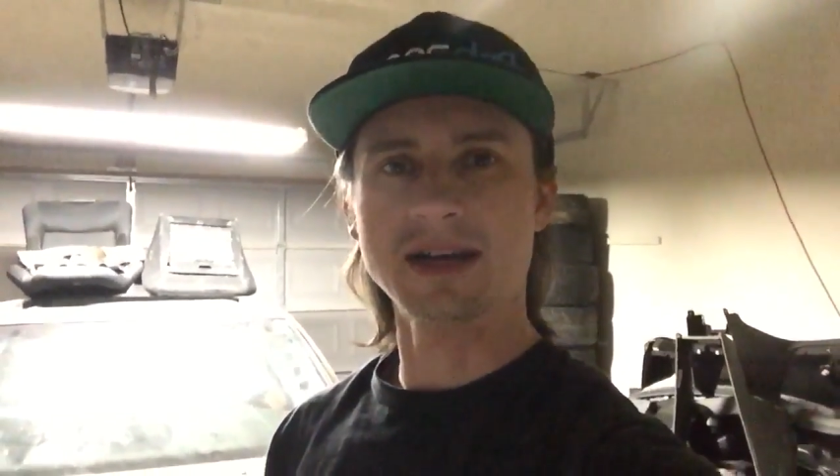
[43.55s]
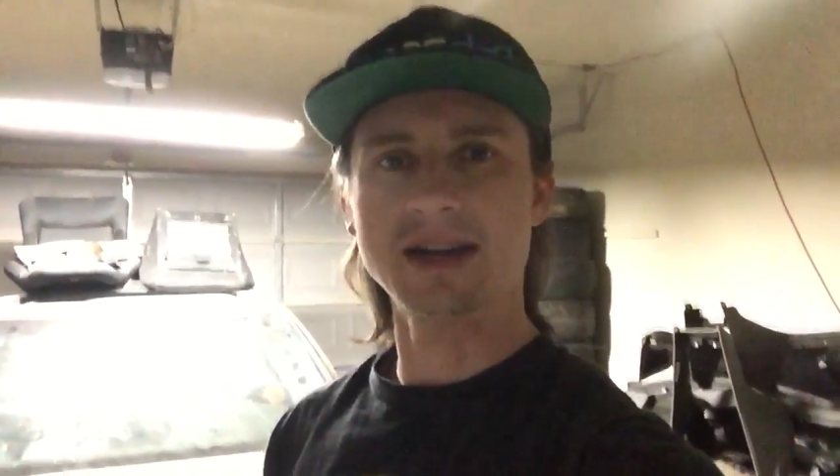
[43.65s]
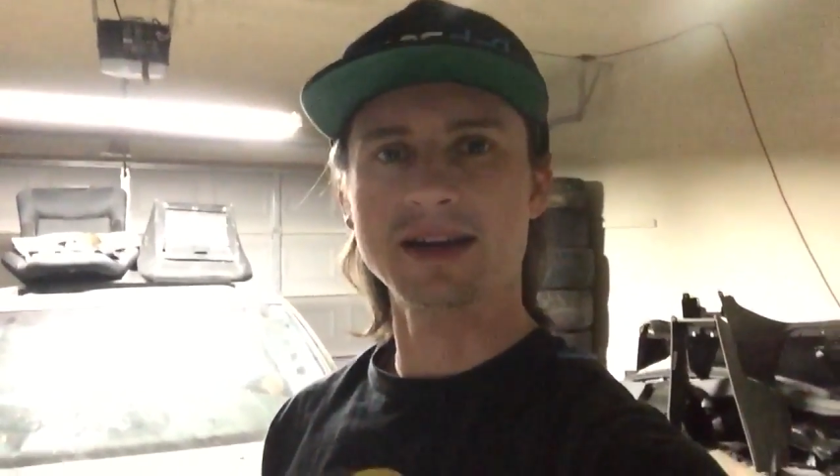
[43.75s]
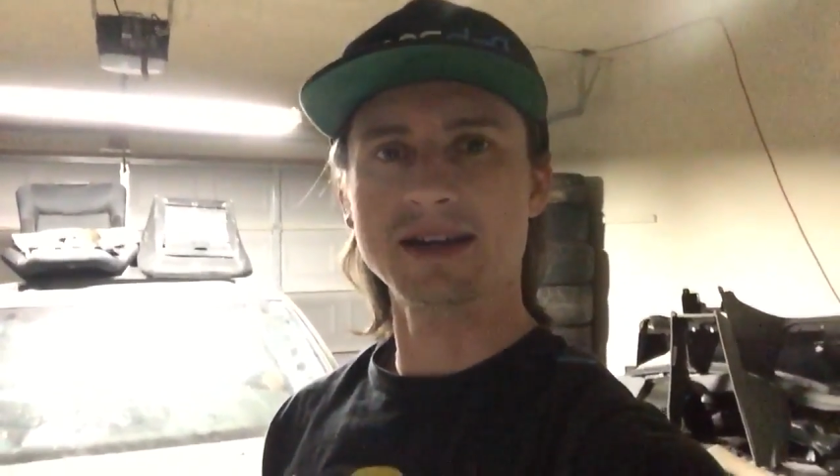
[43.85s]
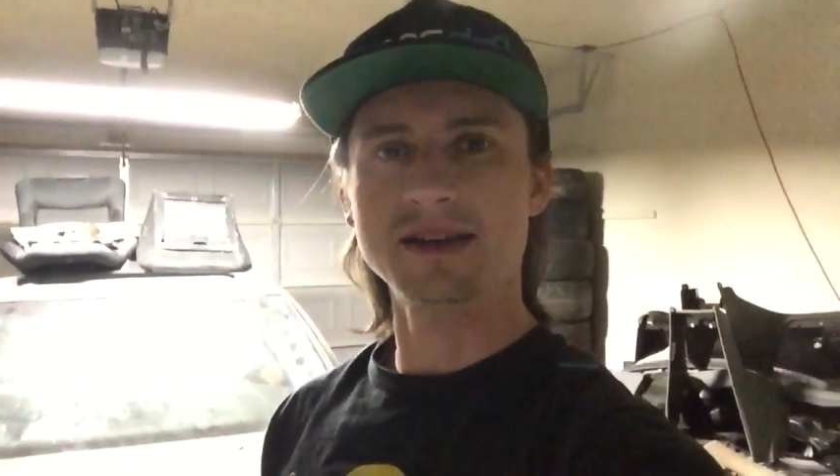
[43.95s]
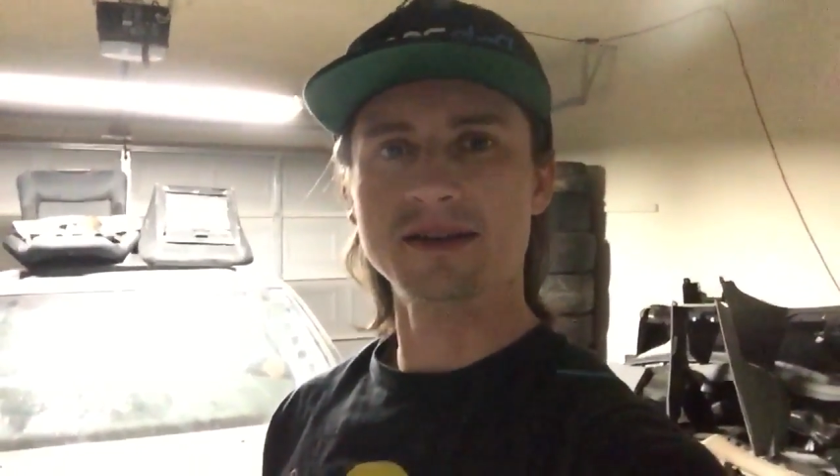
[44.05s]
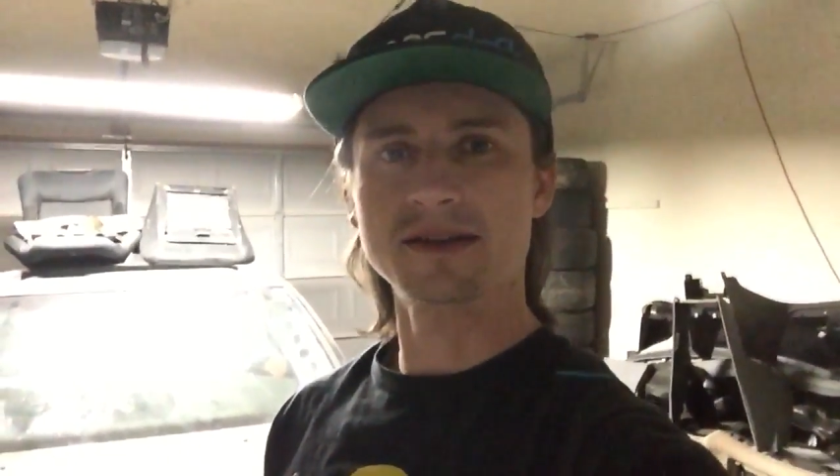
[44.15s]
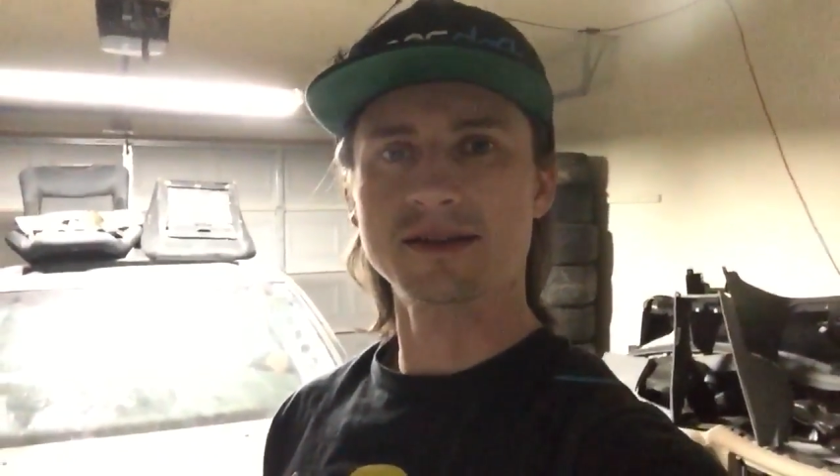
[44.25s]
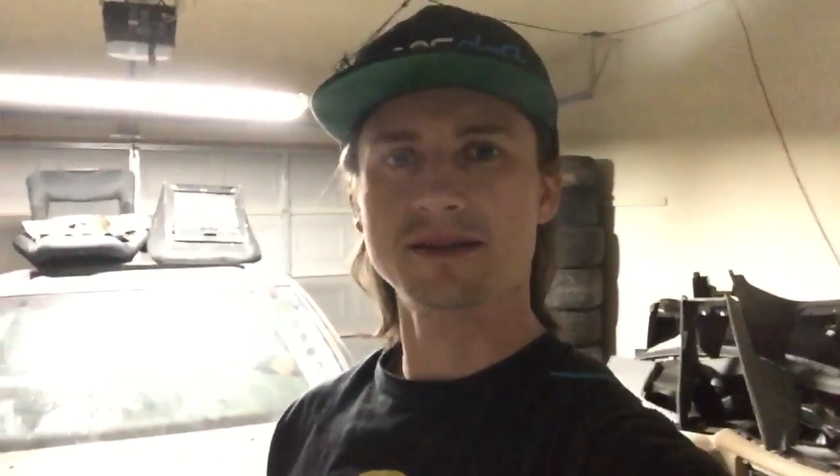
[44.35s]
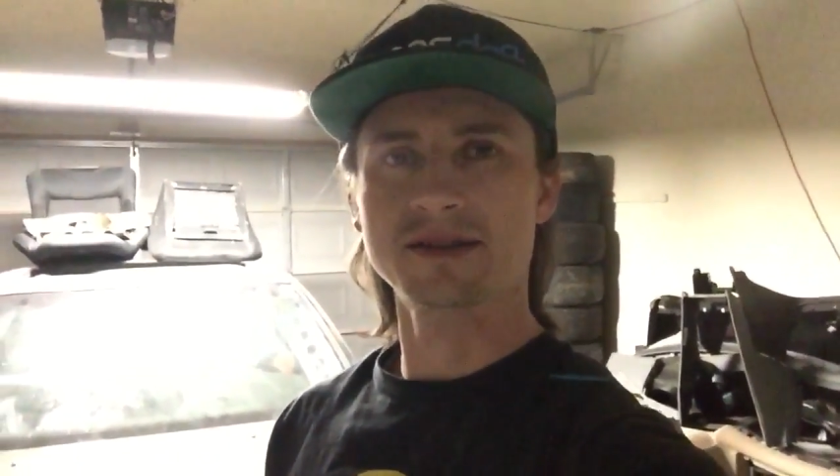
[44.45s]

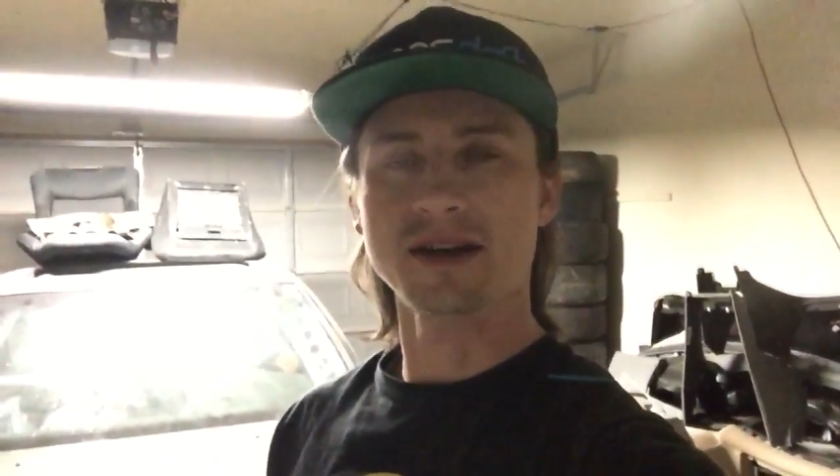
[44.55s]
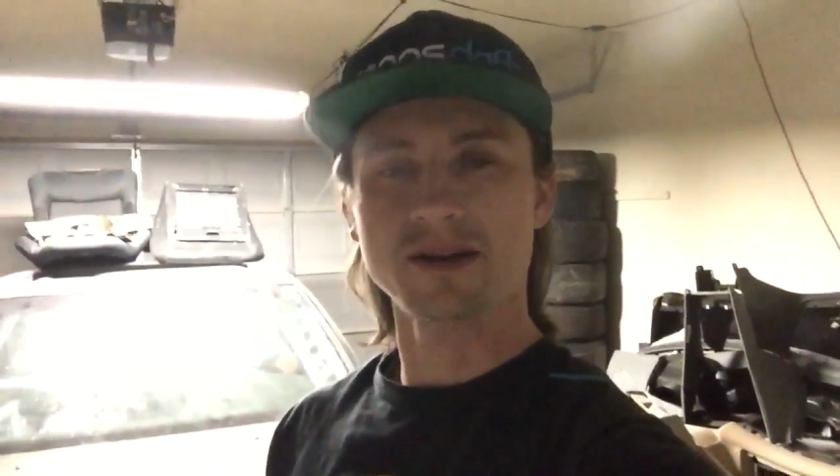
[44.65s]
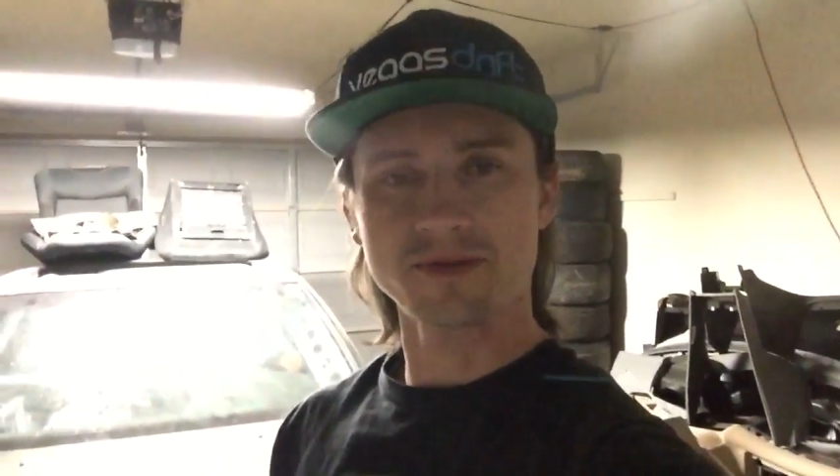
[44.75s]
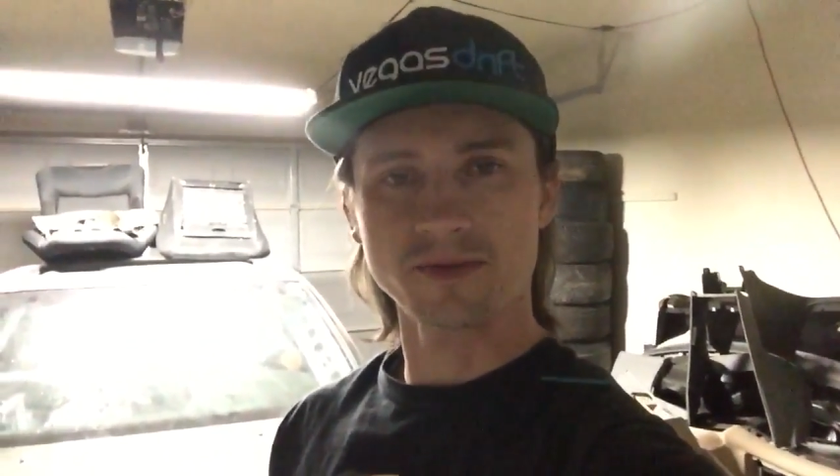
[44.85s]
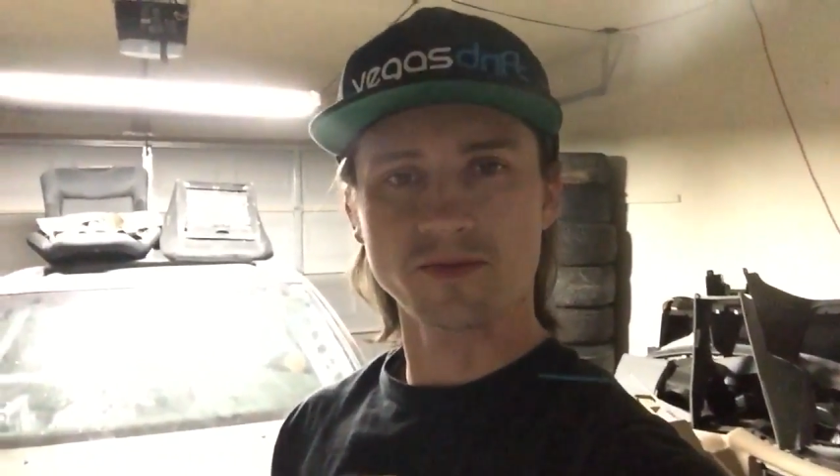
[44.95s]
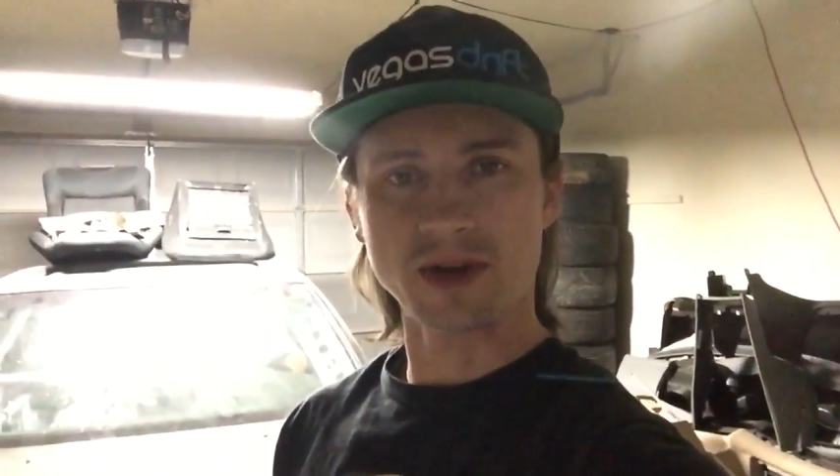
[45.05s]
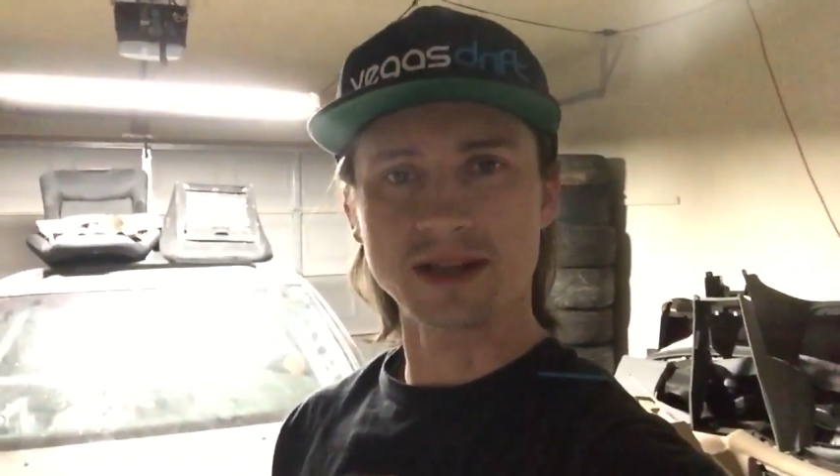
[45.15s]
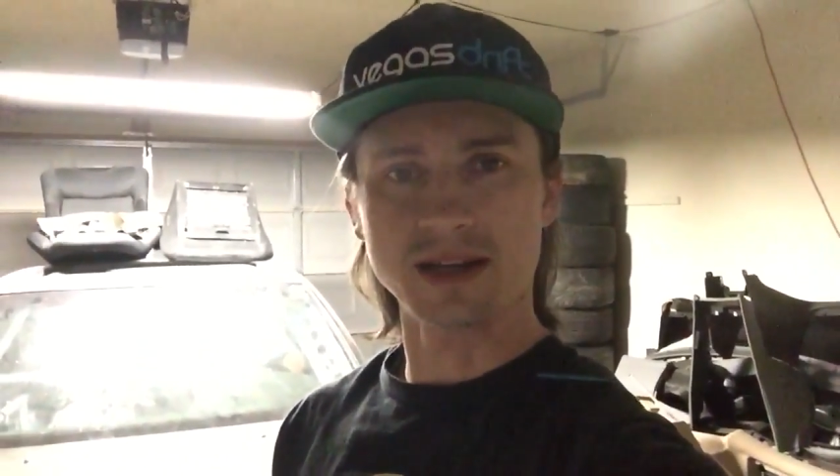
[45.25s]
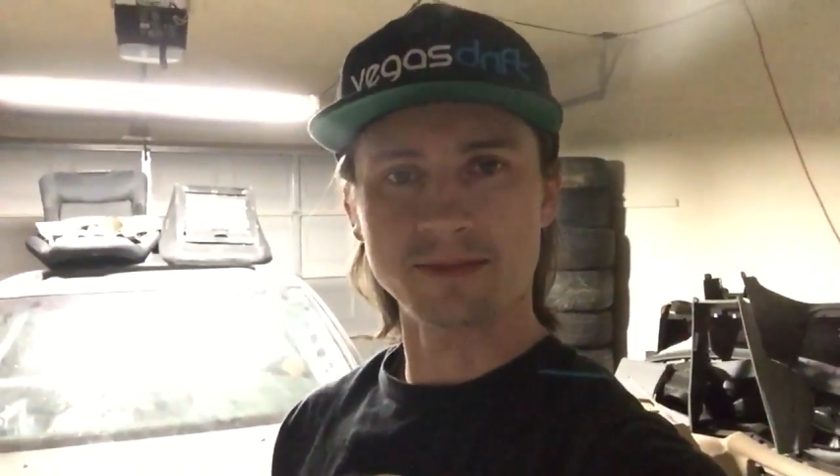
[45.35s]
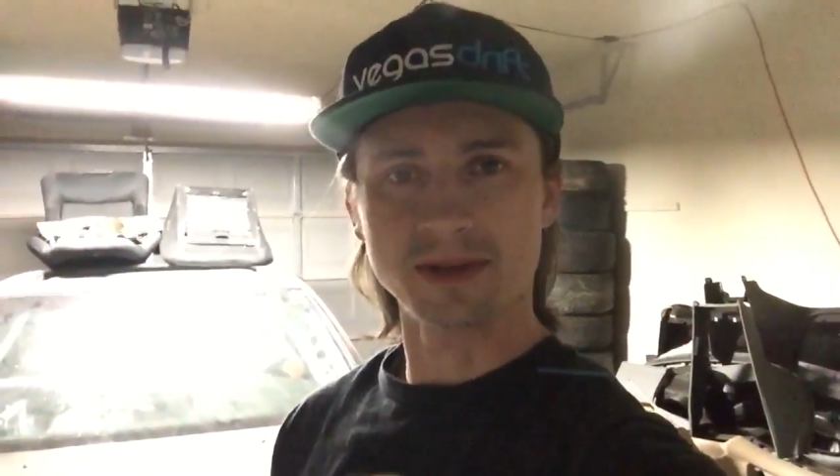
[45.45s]
I got it from
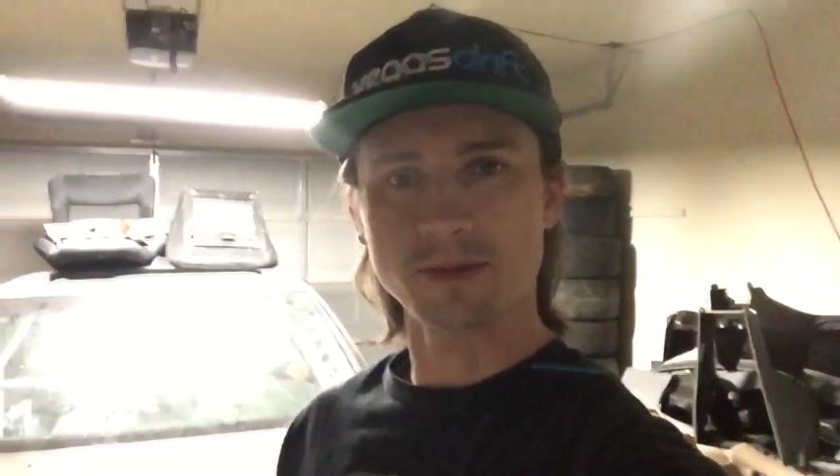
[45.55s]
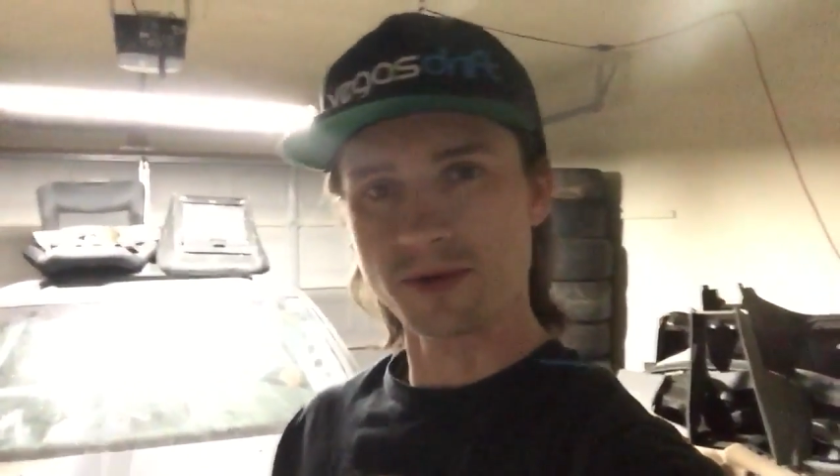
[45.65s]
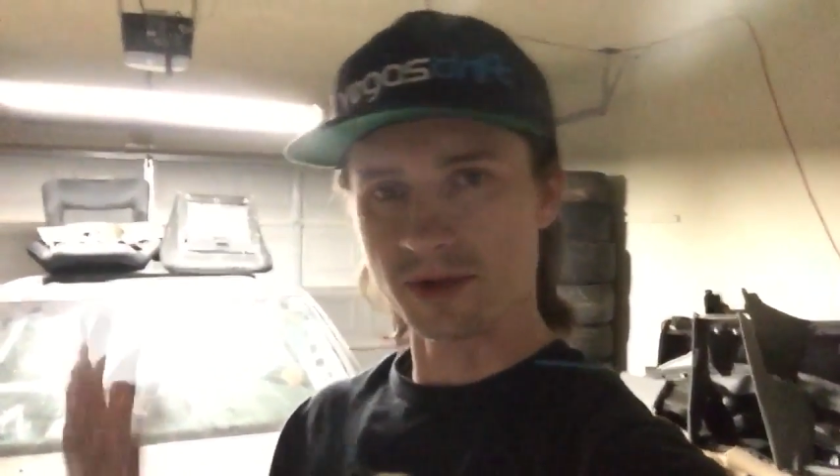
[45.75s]
Fred Lump